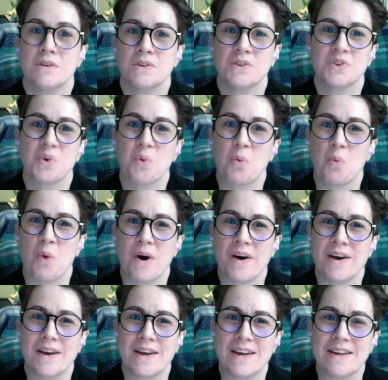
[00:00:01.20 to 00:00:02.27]
So
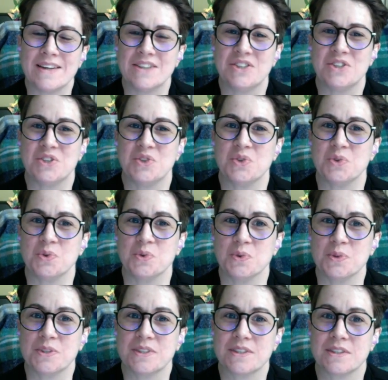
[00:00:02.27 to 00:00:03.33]
why
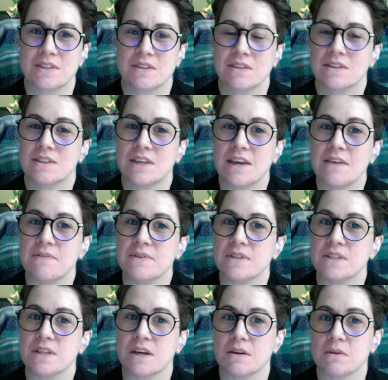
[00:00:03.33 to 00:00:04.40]
choose safe and
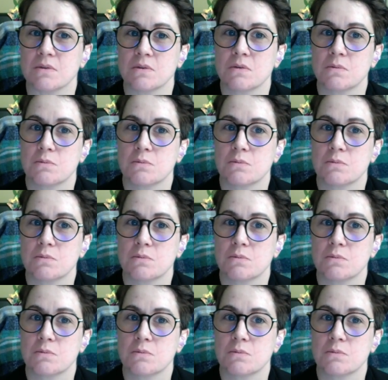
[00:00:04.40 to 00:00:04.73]
sound